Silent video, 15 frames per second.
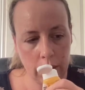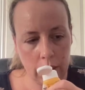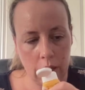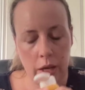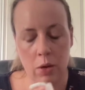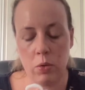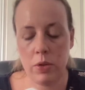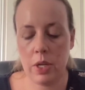
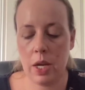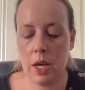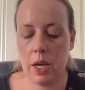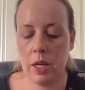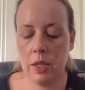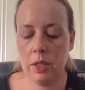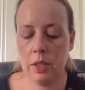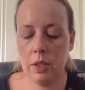And I also
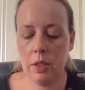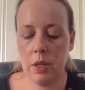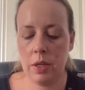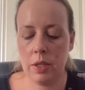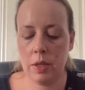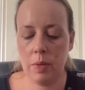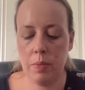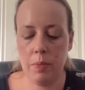had, you know,
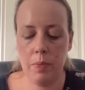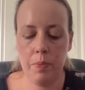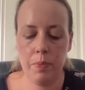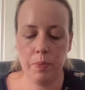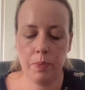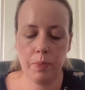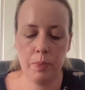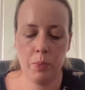some
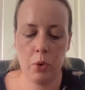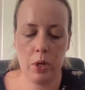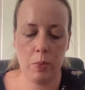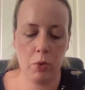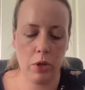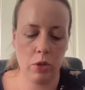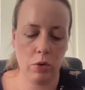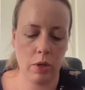body
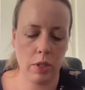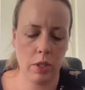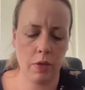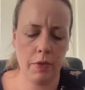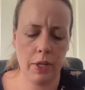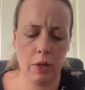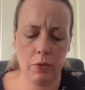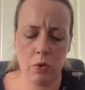moisturisers. I
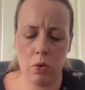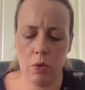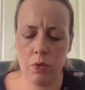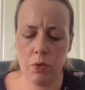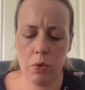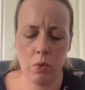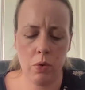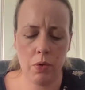think I've got
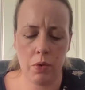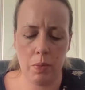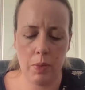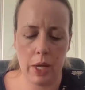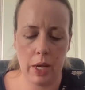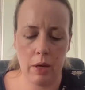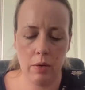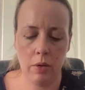through all of them
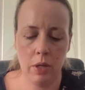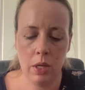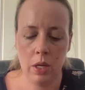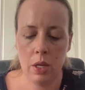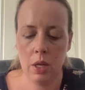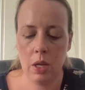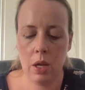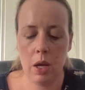now.
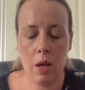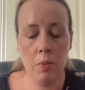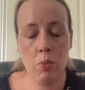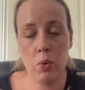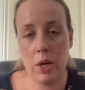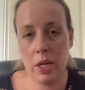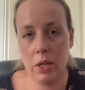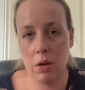
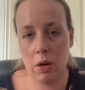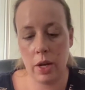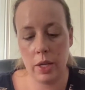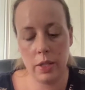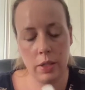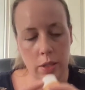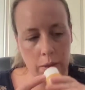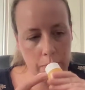Really
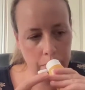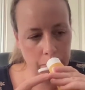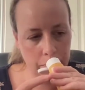nice.